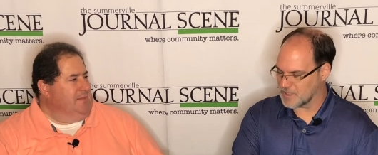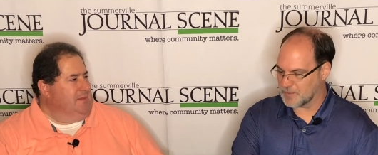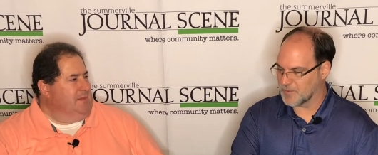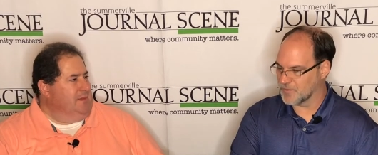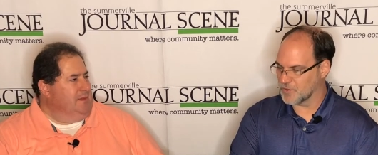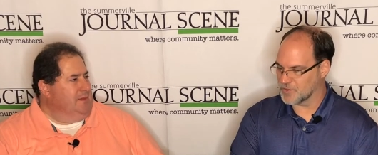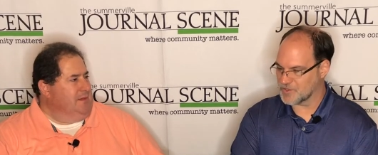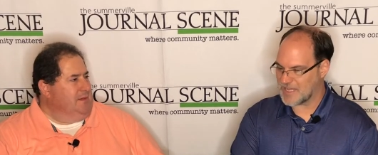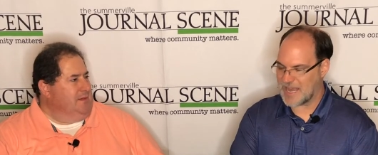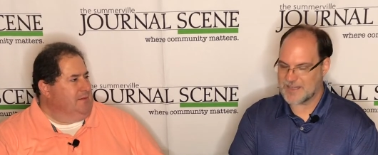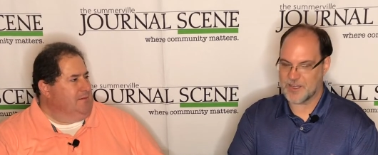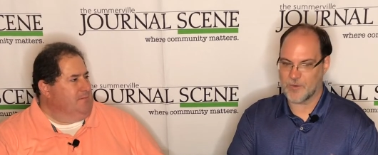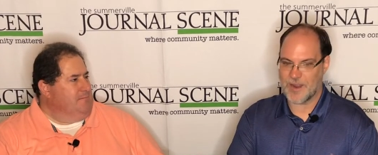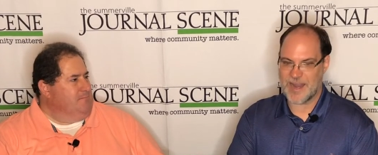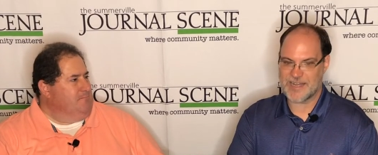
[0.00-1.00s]
Speaker 1: Summerville just
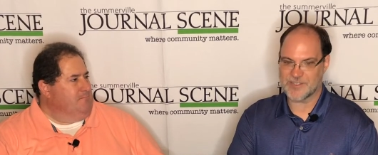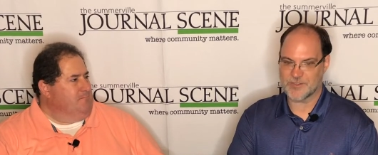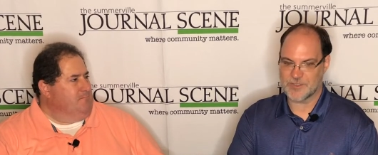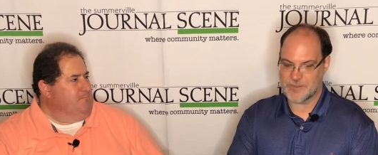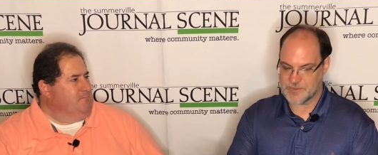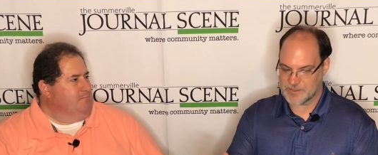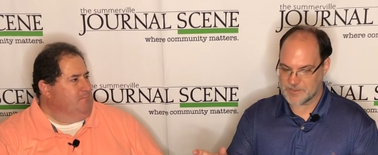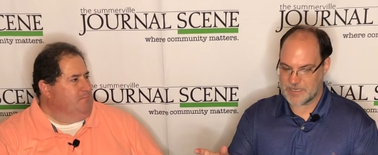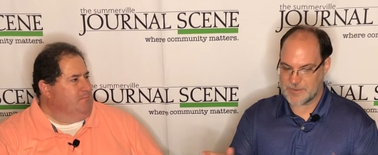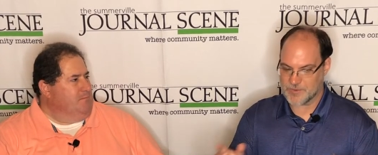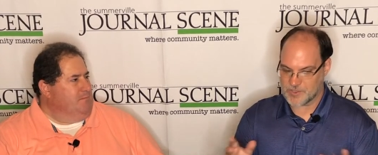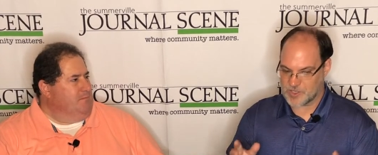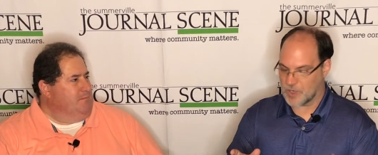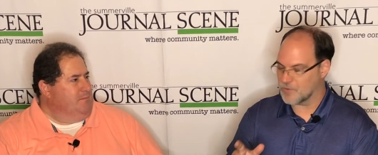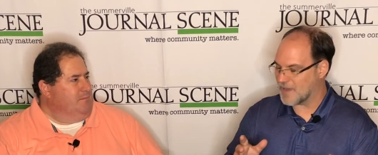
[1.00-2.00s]
had no answer. He was he
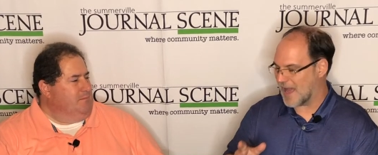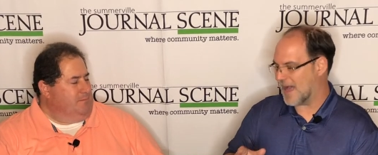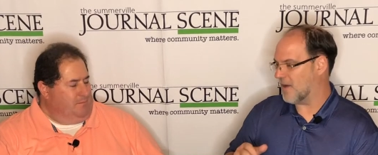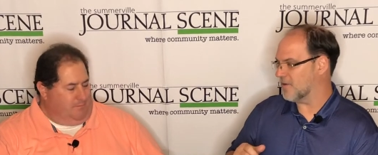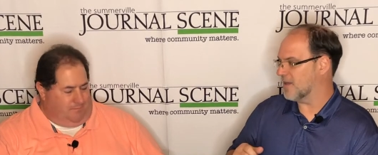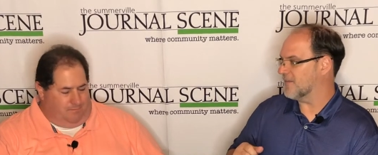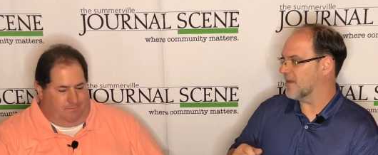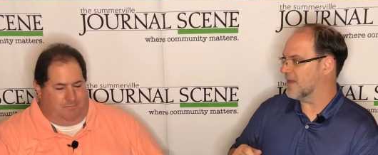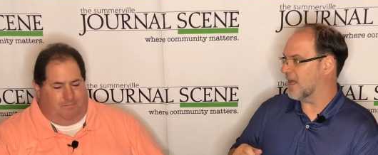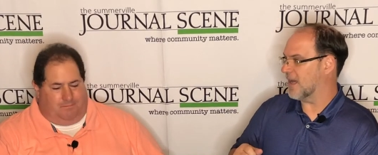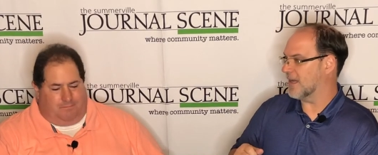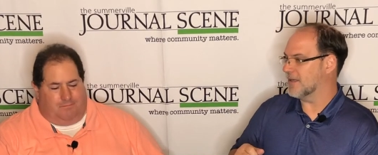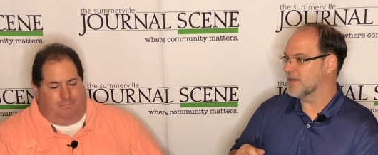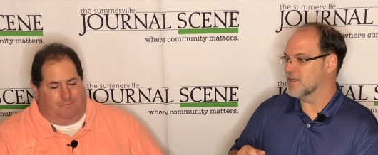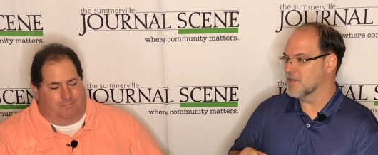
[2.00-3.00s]
was so dialed in that
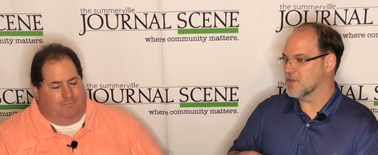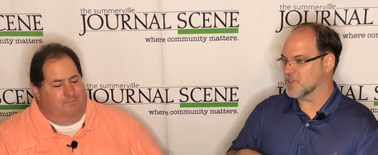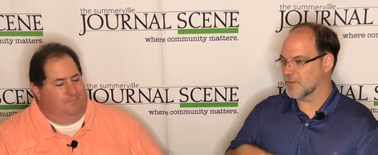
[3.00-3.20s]
night.